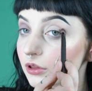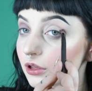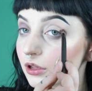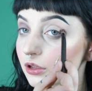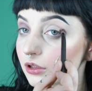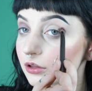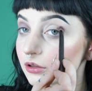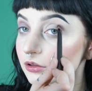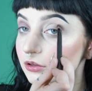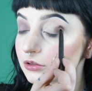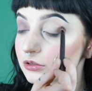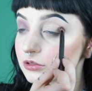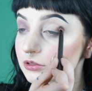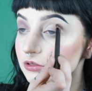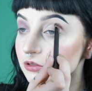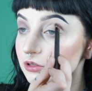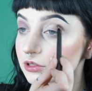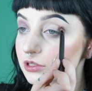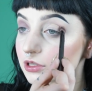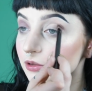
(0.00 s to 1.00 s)
And then you
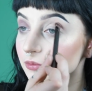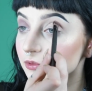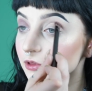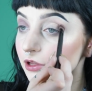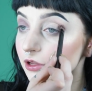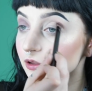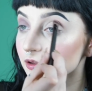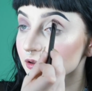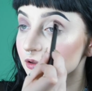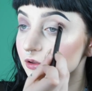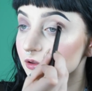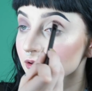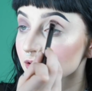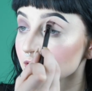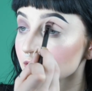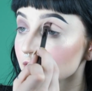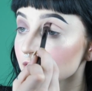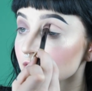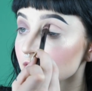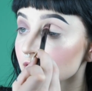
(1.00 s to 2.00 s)
just do the same thing.
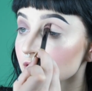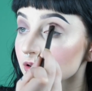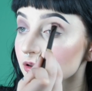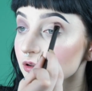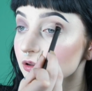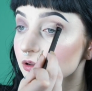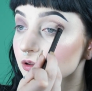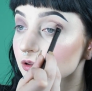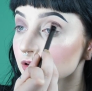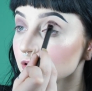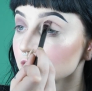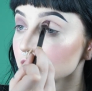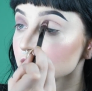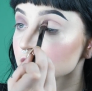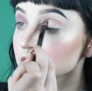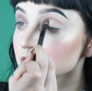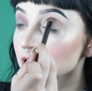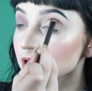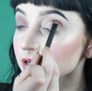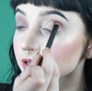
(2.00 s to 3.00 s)

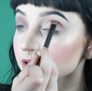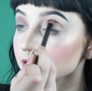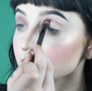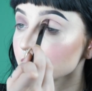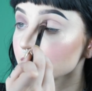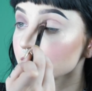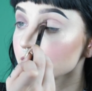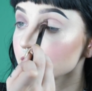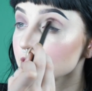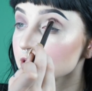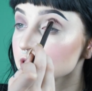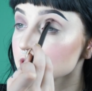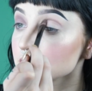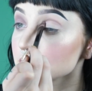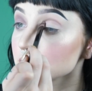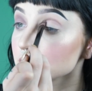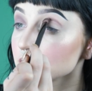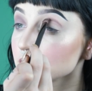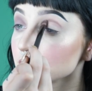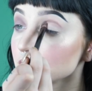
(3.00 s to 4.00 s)
Start in your
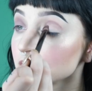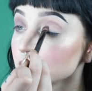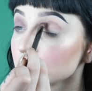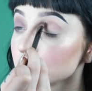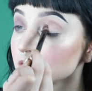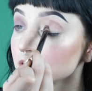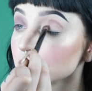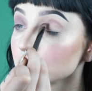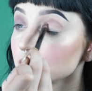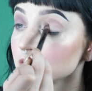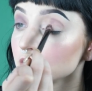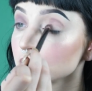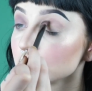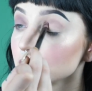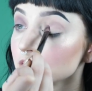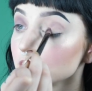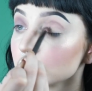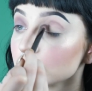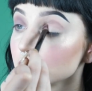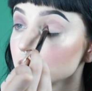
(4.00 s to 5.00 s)
crease,
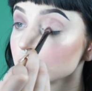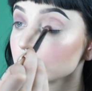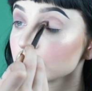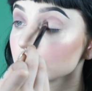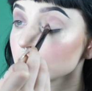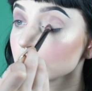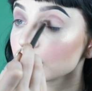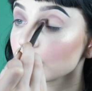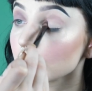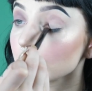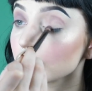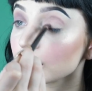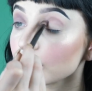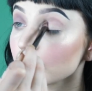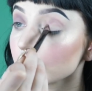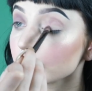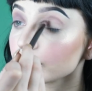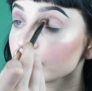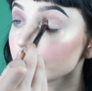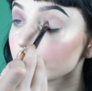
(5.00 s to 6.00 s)
blend
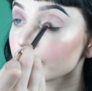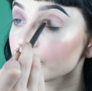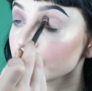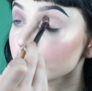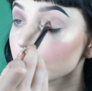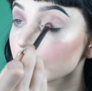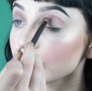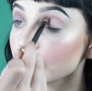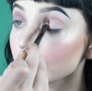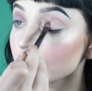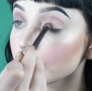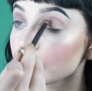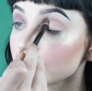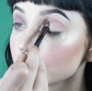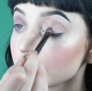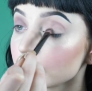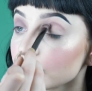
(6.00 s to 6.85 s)
down from there.